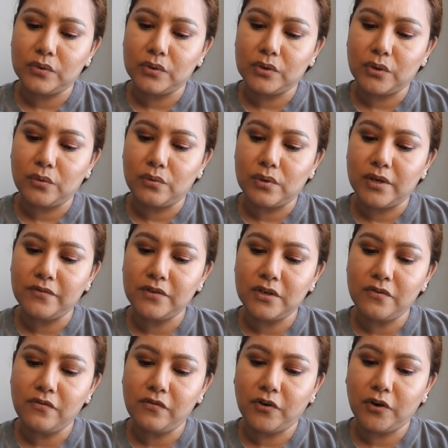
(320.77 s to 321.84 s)
So lift
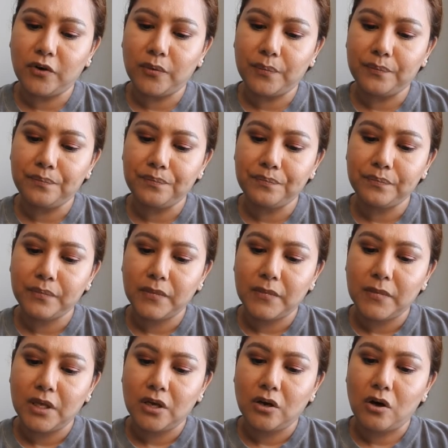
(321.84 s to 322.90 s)
and firm,
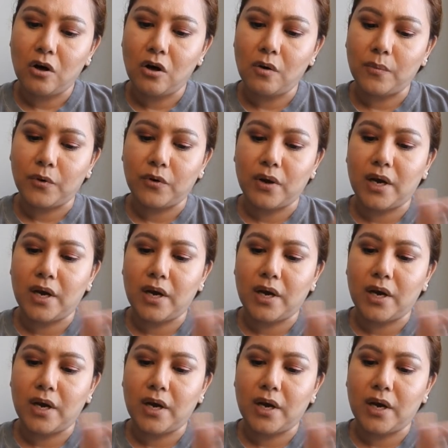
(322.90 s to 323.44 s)
calm or